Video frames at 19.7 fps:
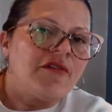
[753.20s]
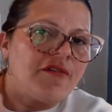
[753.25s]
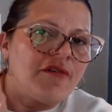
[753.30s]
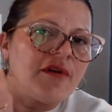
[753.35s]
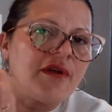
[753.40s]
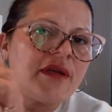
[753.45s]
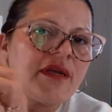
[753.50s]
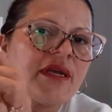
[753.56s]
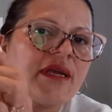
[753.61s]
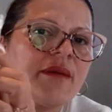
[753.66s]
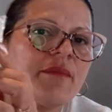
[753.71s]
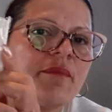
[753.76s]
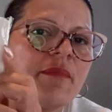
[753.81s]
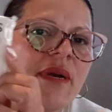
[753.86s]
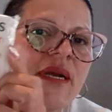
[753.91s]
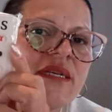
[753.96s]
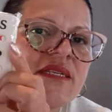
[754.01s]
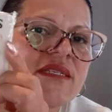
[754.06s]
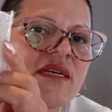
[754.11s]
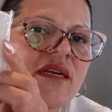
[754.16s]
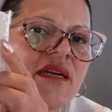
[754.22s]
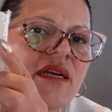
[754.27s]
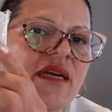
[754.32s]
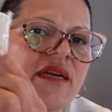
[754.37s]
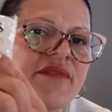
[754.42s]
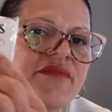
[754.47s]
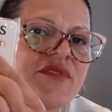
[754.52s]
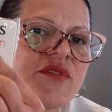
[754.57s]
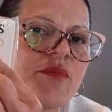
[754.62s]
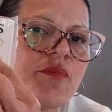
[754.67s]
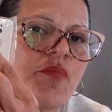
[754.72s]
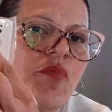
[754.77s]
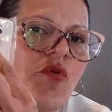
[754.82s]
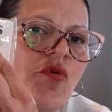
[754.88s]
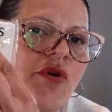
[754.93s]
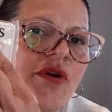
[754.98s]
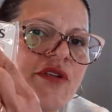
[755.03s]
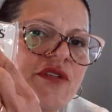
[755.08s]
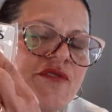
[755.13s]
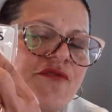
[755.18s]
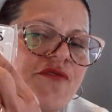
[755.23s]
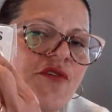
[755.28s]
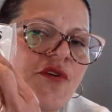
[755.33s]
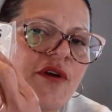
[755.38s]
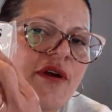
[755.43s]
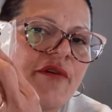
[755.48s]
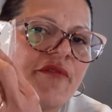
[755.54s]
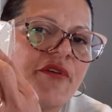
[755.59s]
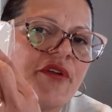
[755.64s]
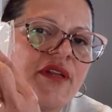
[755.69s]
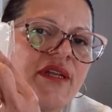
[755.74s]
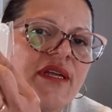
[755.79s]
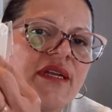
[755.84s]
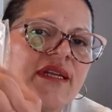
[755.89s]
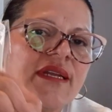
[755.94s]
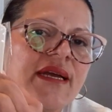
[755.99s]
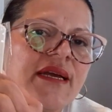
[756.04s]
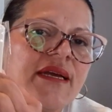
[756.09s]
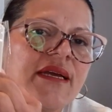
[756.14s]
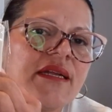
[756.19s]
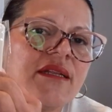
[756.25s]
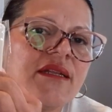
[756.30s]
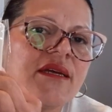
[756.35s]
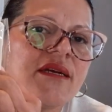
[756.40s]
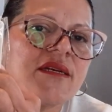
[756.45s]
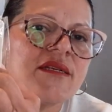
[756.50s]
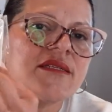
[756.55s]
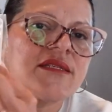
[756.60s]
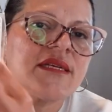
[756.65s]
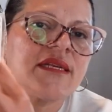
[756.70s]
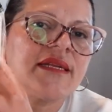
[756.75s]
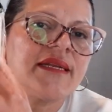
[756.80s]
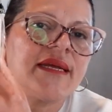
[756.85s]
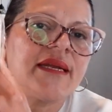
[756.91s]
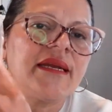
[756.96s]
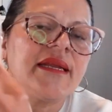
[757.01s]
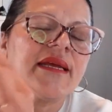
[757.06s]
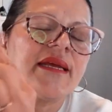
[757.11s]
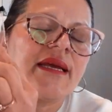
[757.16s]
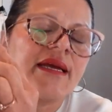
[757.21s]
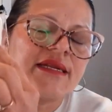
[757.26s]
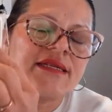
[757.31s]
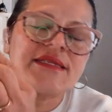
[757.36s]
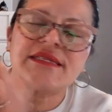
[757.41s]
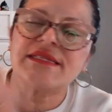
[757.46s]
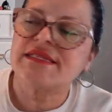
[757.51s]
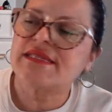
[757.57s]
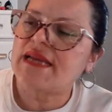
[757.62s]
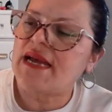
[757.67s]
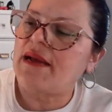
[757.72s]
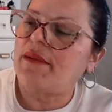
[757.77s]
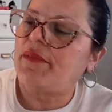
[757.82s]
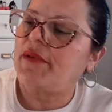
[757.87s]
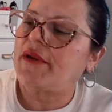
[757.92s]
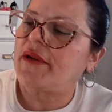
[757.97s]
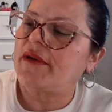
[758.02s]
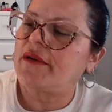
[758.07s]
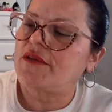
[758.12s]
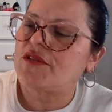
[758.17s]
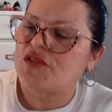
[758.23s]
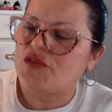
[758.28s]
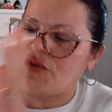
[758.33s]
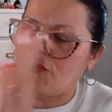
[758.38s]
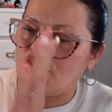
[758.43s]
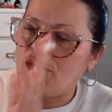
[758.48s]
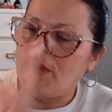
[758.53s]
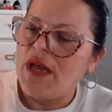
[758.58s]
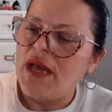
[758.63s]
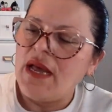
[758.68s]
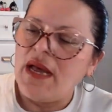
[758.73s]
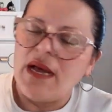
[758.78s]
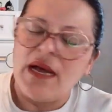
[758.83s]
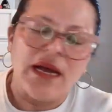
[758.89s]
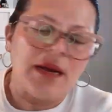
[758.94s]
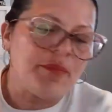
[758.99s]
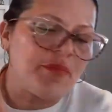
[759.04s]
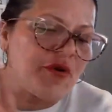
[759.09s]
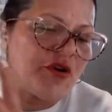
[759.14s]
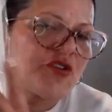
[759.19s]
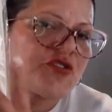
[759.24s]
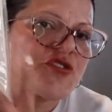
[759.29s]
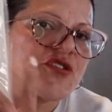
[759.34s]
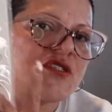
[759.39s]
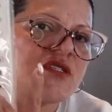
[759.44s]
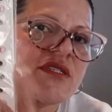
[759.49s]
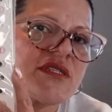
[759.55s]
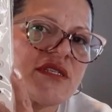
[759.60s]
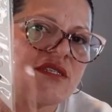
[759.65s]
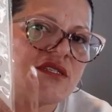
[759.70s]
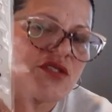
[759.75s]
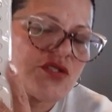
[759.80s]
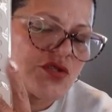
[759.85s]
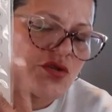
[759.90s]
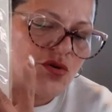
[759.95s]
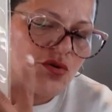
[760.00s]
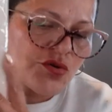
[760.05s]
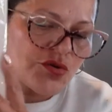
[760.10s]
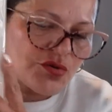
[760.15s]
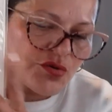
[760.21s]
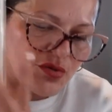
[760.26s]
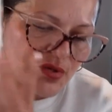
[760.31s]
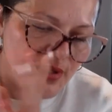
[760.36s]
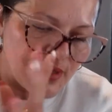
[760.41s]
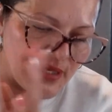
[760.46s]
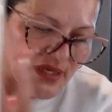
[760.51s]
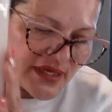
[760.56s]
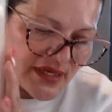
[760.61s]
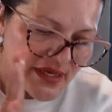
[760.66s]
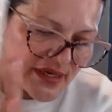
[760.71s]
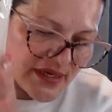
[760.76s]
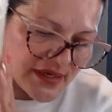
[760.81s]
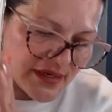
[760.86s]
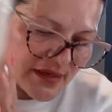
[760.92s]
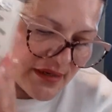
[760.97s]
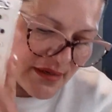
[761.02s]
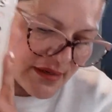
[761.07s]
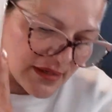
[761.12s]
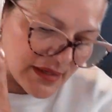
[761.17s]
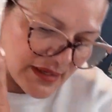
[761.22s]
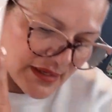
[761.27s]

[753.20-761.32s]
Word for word: he, my son gives him points for everything that he does. And then he gets his tablet. So I purchased this so he can,